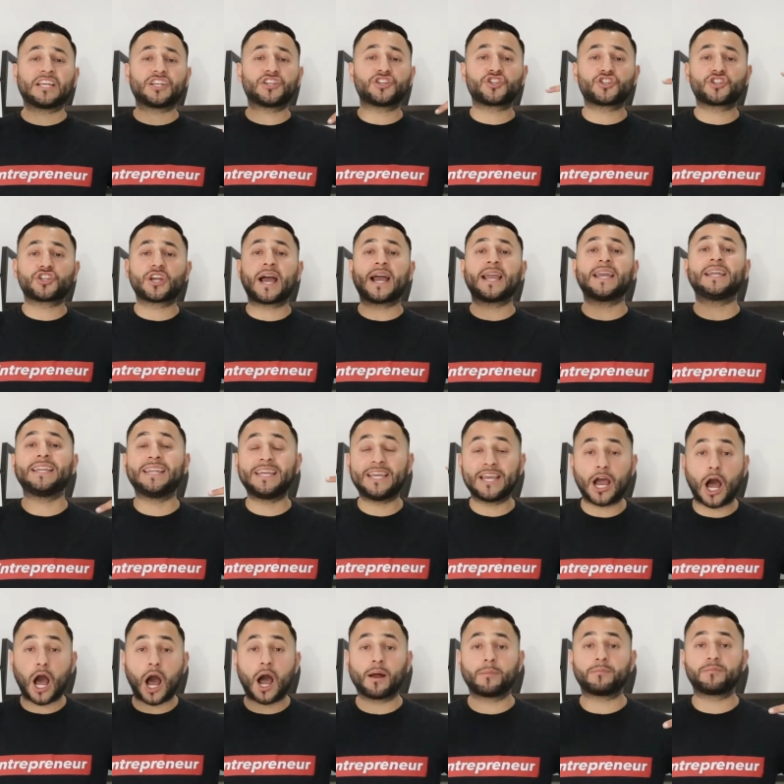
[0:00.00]
shiny
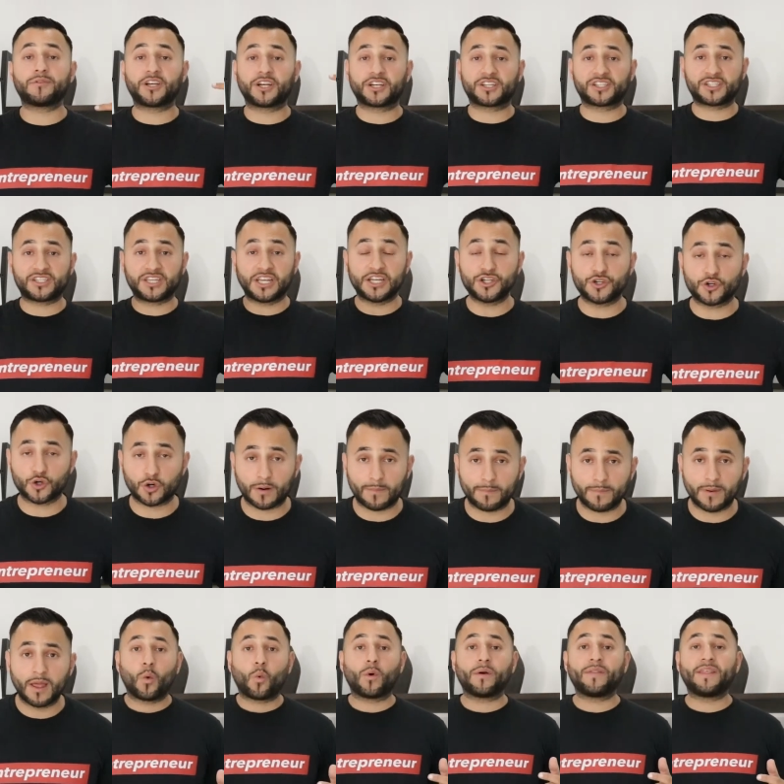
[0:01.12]
object syndrome,
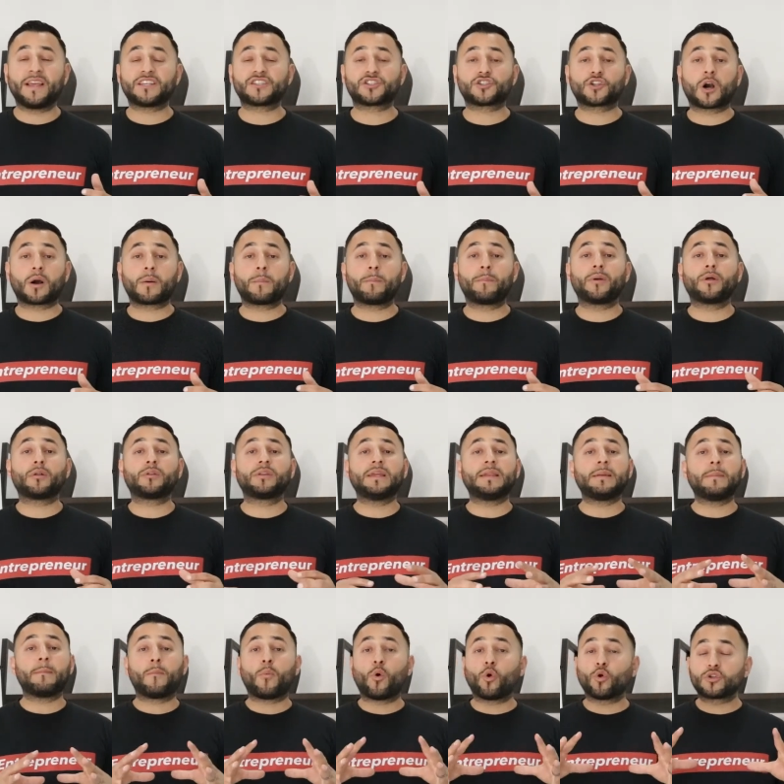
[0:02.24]
where they start
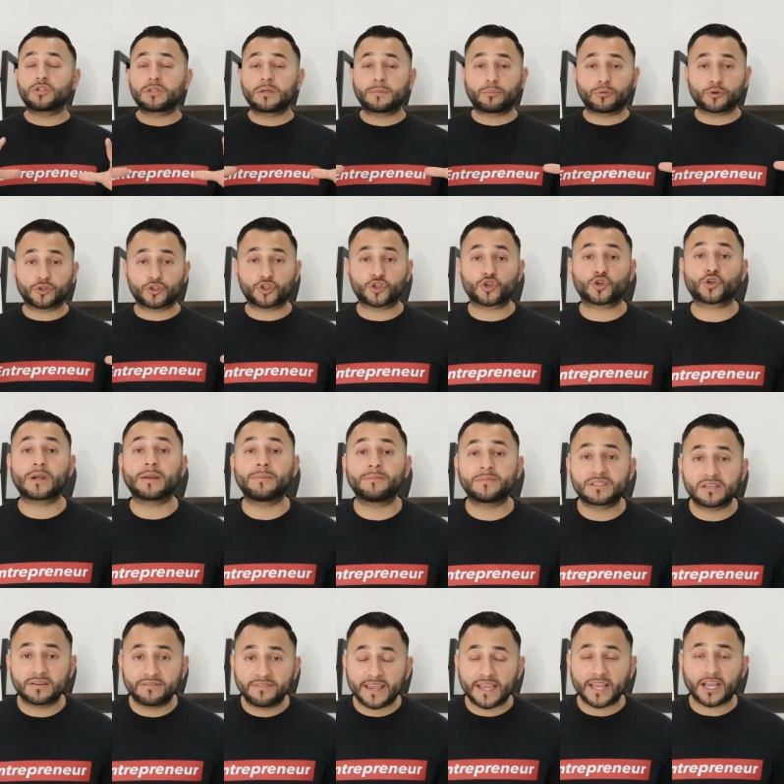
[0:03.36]
building multiple streams
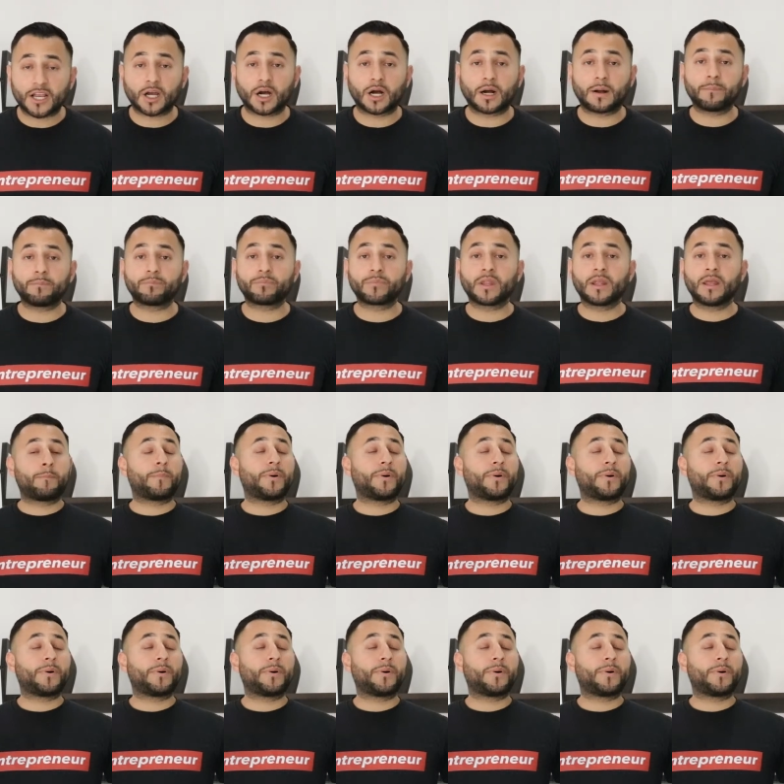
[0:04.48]
of income,